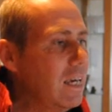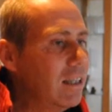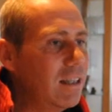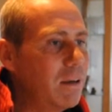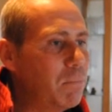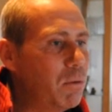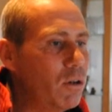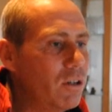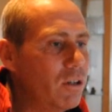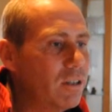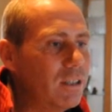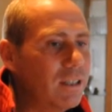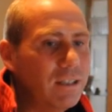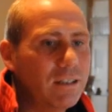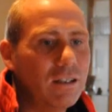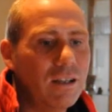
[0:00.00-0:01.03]
They put it
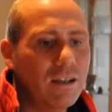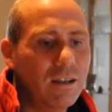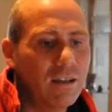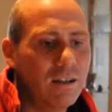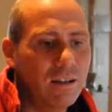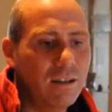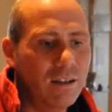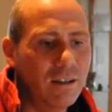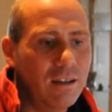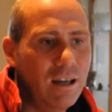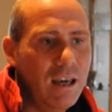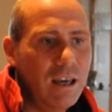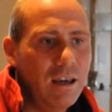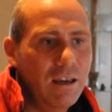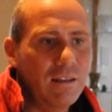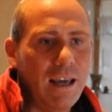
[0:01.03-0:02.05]
in, uh,
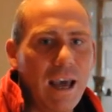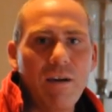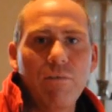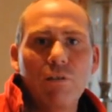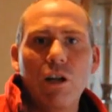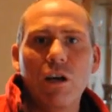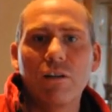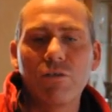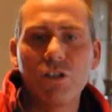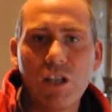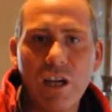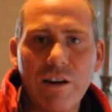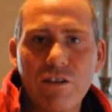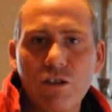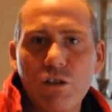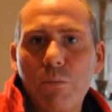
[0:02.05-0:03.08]
they have a lot of
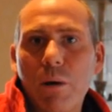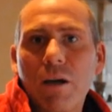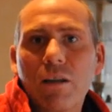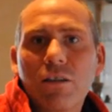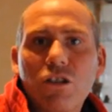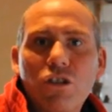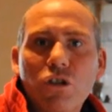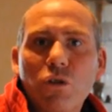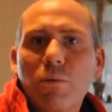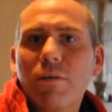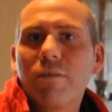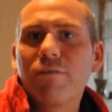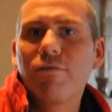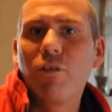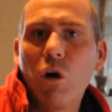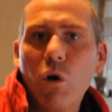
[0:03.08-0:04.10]
series about U
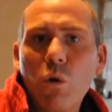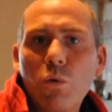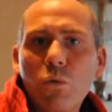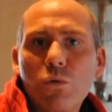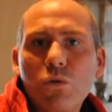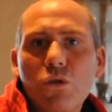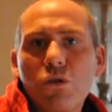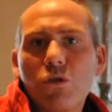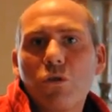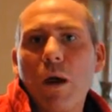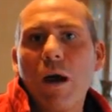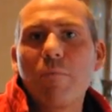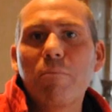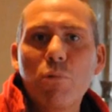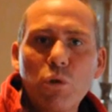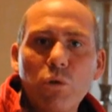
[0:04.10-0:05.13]
F Os, you
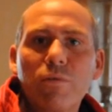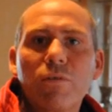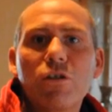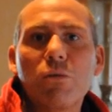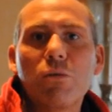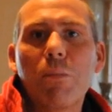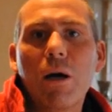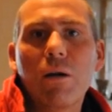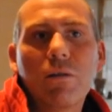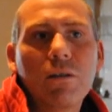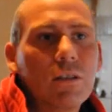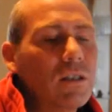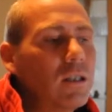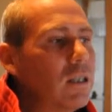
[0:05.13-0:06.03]
have movies about